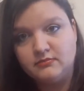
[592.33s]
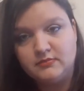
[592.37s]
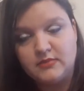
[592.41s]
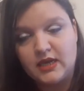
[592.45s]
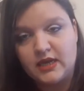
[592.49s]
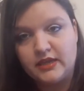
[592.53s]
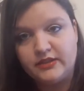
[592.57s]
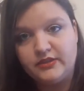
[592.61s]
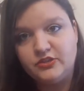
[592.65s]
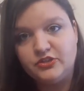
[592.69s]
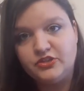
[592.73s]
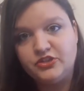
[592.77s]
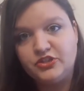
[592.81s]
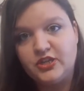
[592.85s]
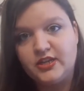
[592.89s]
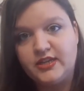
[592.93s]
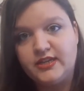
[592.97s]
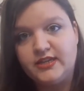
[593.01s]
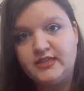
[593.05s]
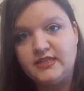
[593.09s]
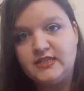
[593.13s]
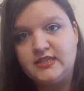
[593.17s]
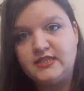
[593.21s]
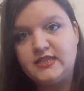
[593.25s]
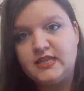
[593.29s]
other
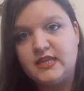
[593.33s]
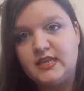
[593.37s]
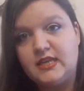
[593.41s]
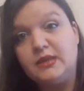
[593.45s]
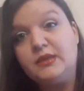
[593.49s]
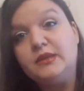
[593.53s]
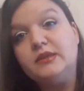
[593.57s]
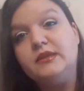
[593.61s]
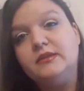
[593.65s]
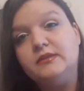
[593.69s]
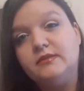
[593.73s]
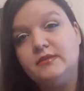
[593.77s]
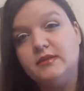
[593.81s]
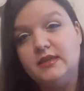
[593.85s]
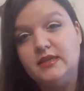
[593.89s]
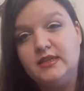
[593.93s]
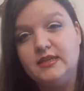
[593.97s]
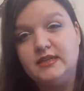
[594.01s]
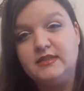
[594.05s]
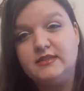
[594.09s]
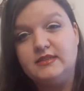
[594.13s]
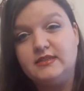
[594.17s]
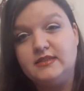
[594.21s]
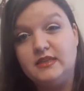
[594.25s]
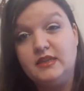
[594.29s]
shades in a
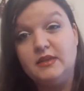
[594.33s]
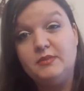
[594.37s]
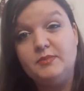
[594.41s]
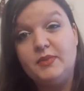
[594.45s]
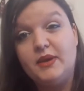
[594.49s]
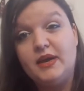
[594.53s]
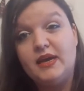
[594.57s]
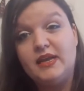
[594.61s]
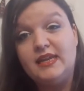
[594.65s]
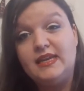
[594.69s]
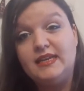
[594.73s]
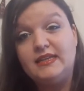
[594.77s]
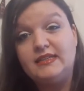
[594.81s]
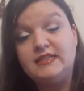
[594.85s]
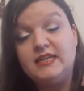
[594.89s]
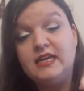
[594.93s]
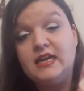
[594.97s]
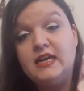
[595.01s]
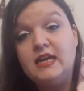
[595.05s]
Z palette.